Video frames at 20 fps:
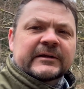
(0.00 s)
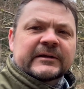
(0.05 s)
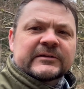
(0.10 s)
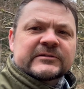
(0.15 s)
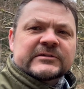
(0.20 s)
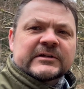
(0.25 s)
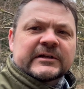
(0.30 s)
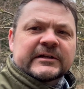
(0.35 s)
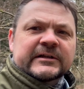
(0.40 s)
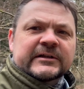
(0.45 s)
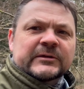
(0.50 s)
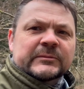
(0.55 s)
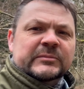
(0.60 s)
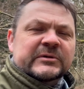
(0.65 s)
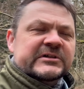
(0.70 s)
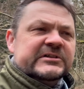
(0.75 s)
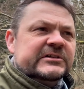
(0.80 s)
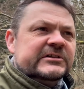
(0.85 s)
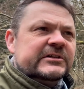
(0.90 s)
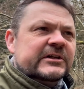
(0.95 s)
certainly in the
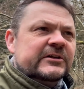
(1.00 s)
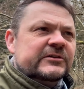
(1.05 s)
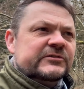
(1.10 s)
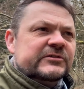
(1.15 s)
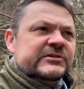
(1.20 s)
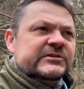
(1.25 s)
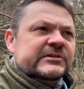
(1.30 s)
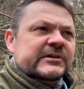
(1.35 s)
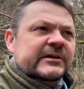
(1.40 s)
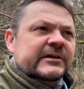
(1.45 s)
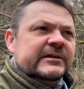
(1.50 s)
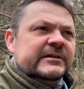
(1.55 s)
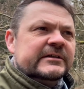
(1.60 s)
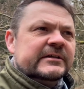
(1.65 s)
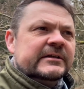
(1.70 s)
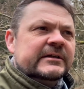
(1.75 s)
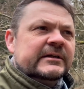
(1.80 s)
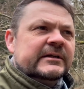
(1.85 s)
British countryside.